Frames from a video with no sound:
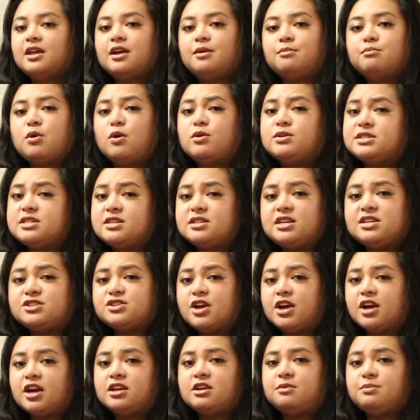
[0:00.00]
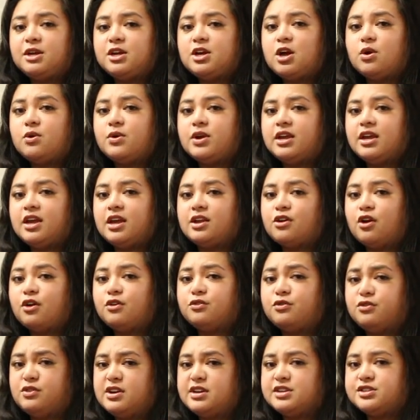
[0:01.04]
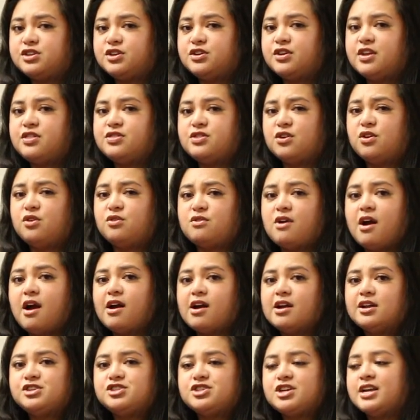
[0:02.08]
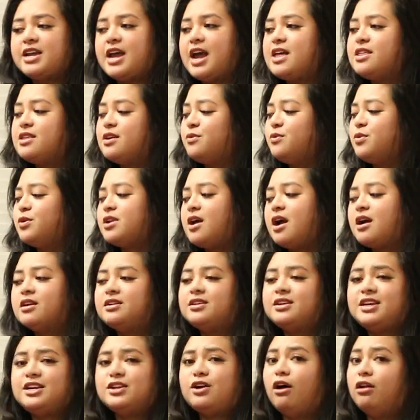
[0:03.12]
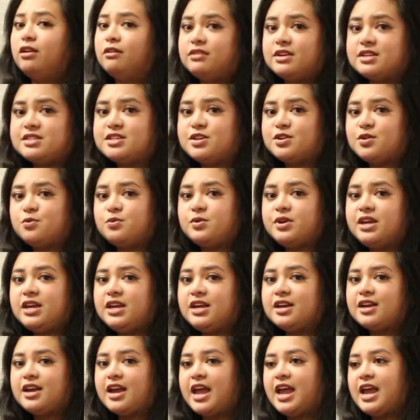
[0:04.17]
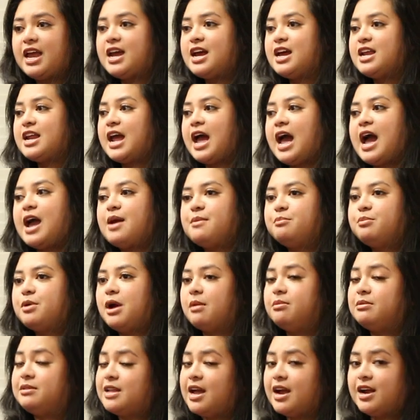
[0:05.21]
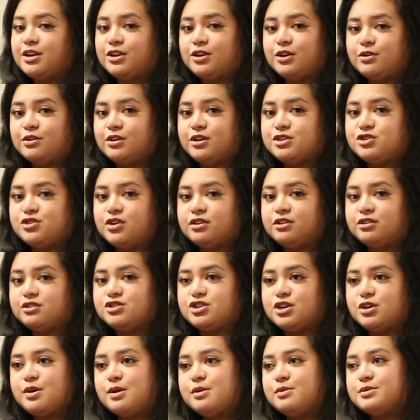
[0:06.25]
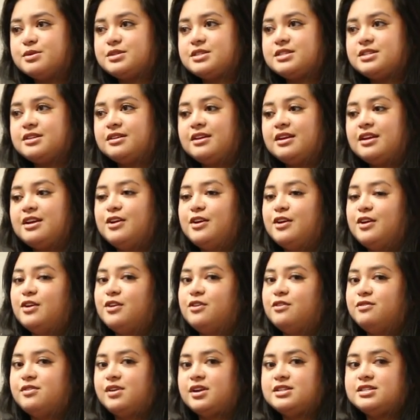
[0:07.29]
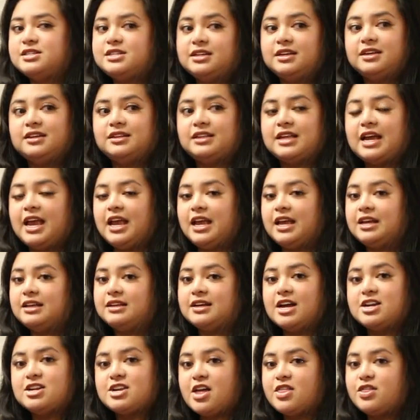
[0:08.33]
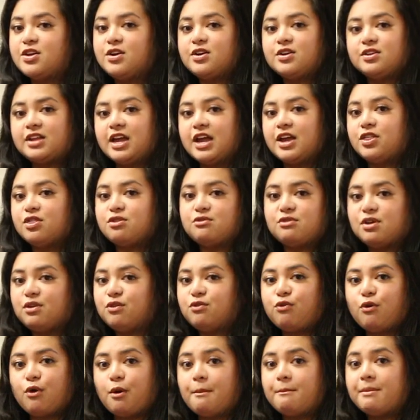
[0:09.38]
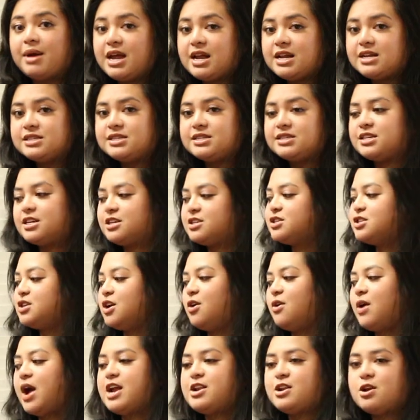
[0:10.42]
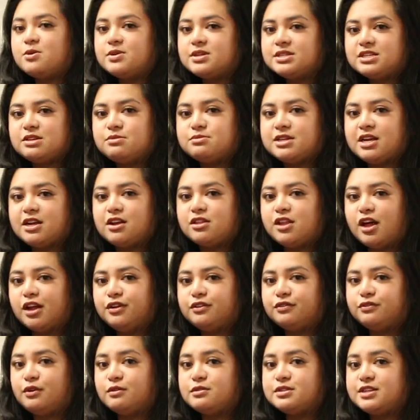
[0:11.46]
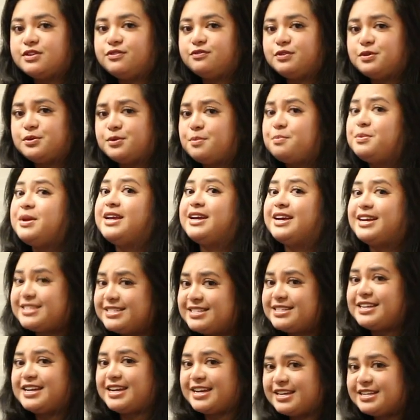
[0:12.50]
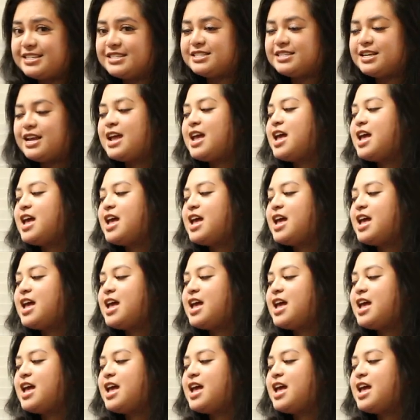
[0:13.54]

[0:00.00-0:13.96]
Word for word: Most of these are going to be going in our freezer in the garage. Again, we're not going to eat all of this in a week, and I'm probably not going to go to Trader Joe's until like another like three or four months. So I know it seems like a lot of frozen food, because it is,